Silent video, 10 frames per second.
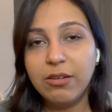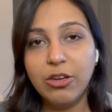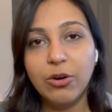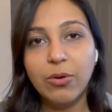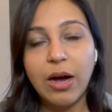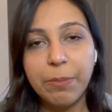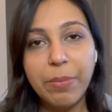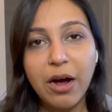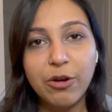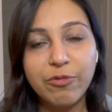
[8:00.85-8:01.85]
you know, are
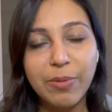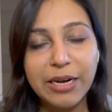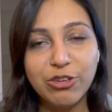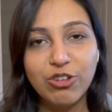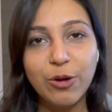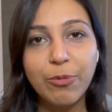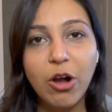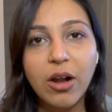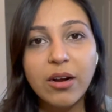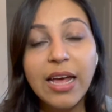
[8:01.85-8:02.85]
part of my digital
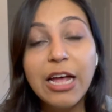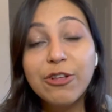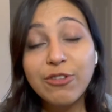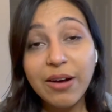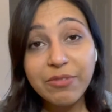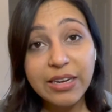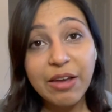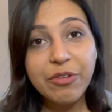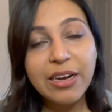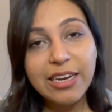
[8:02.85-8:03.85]
product. So I've
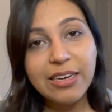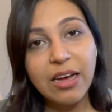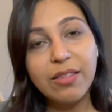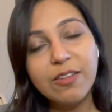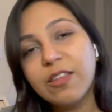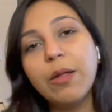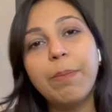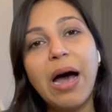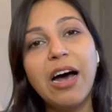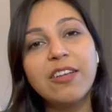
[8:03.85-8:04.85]
definitely done this in the
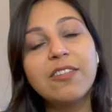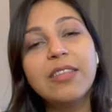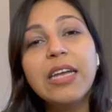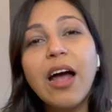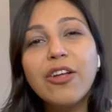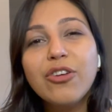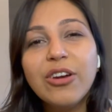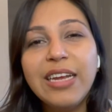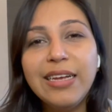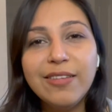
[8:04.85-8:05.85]
past. The other
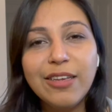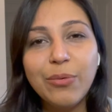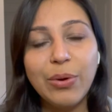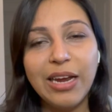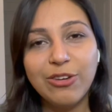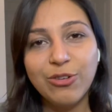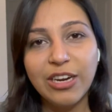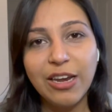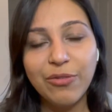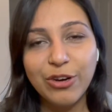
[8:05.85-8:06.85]
easy way to
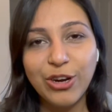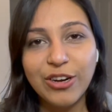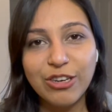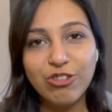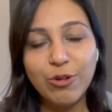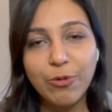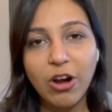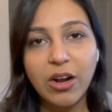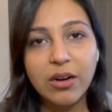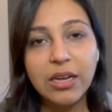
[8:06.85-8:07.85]
deliver your digital
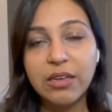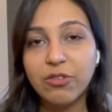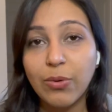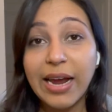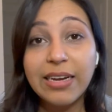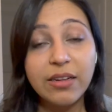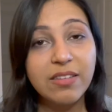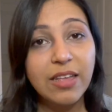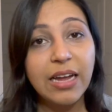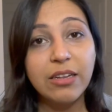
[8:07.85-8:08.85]
product is right
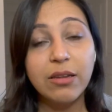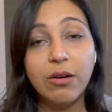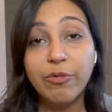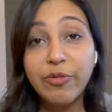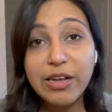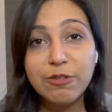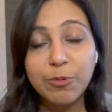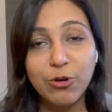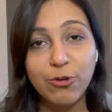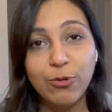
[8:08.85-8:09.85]
inside a
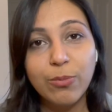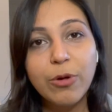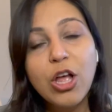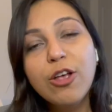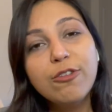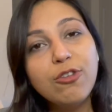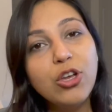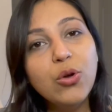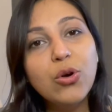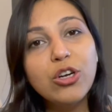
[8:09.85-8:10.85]
Facebook group. So
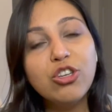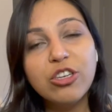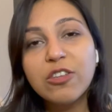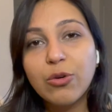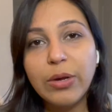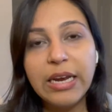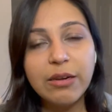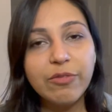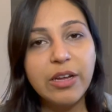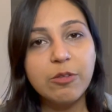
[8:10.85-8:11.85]
you could just create
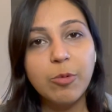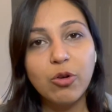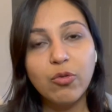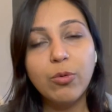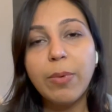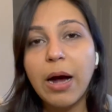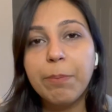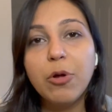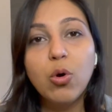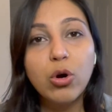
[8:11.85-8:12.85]
a Facebook group,
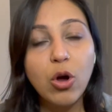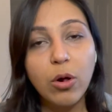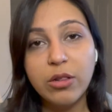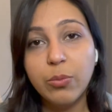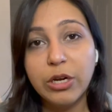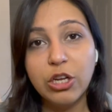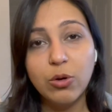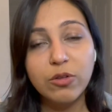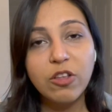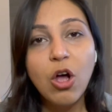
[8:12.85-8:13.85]
upload all the
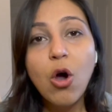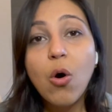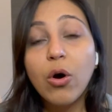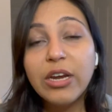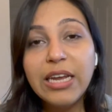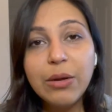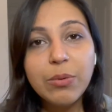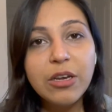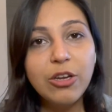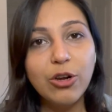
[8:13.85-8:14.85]
videos, or
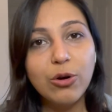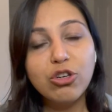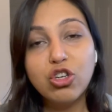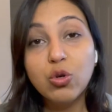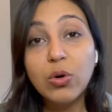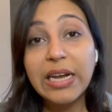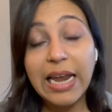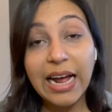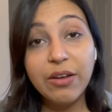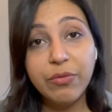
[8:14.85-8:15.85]
even, you know, shoot
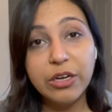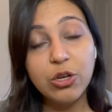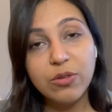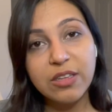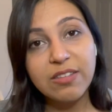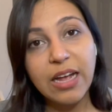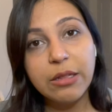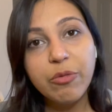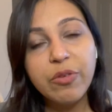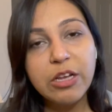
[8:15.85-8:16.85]
live videos
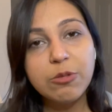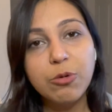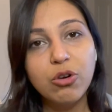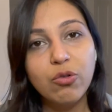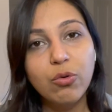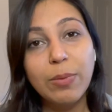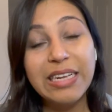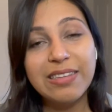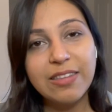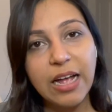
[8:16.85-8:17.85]
inside the Facebook group
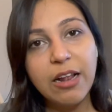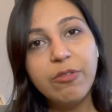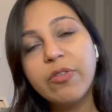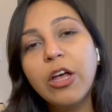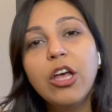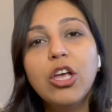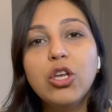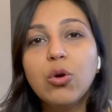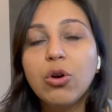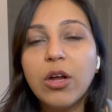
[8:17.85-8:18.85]
itself.
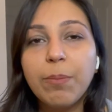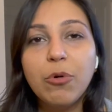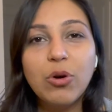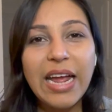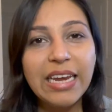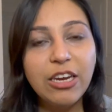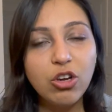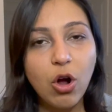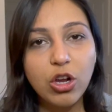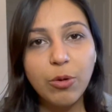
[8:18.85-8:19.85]
You could upload any
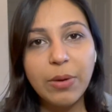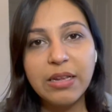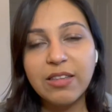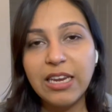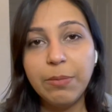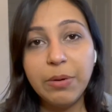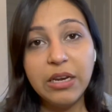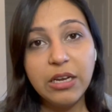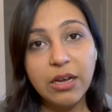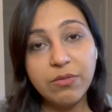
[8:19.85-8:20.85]
documents, any
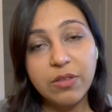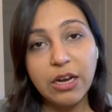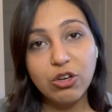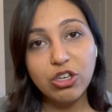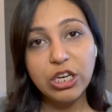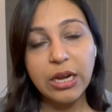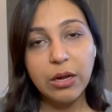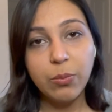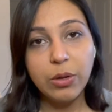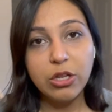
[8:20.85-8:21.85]
PDFs that you're
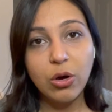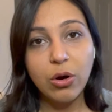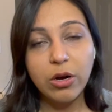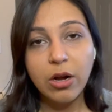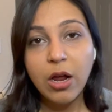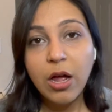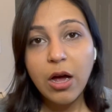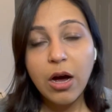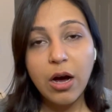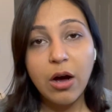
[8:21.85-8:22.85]
sharing with your
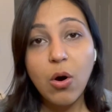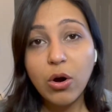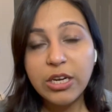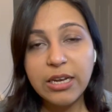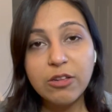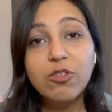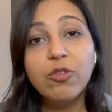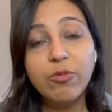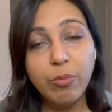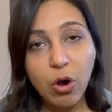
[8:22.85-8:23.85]
audience
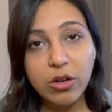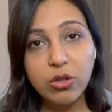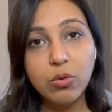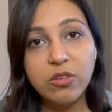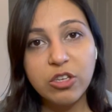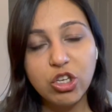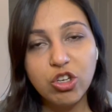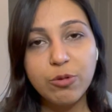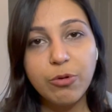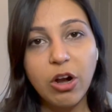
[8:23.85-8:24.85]
who bought those
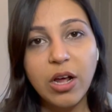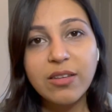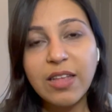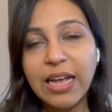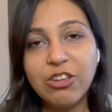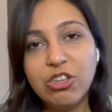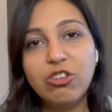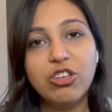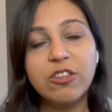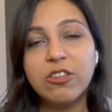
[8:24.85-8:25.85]
digital products and
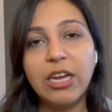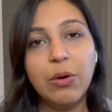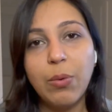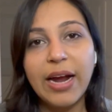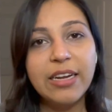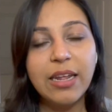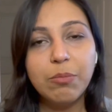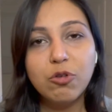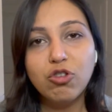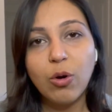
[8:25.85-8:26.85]
just invite
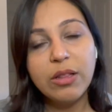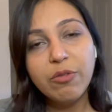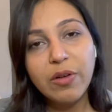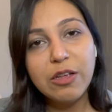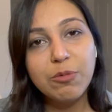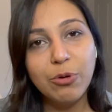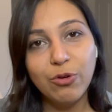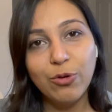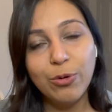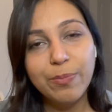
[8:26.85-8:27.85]
them to join the Facebook
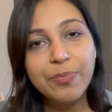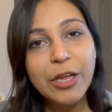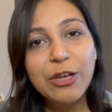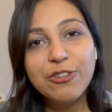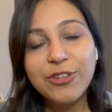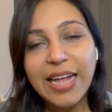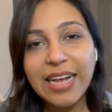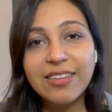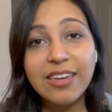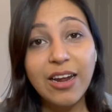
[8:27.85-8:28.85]
group. So
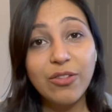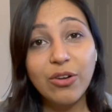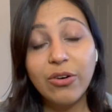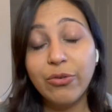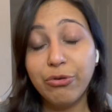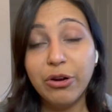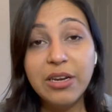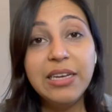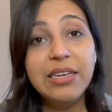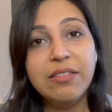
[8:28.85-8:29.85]
that's another
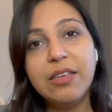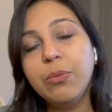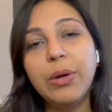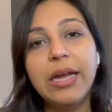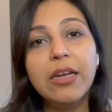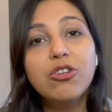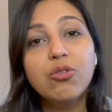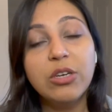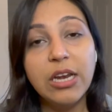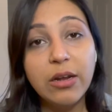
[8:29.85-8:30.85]
really easy way
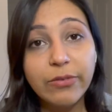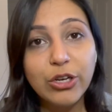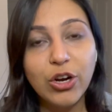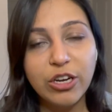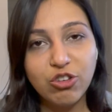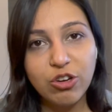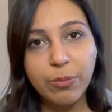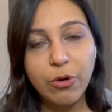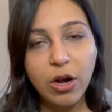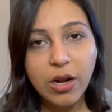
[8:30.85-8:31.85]
to deliver your digital
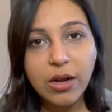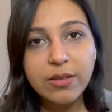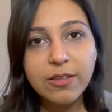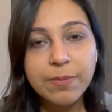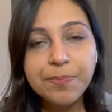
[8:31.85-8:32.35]
products.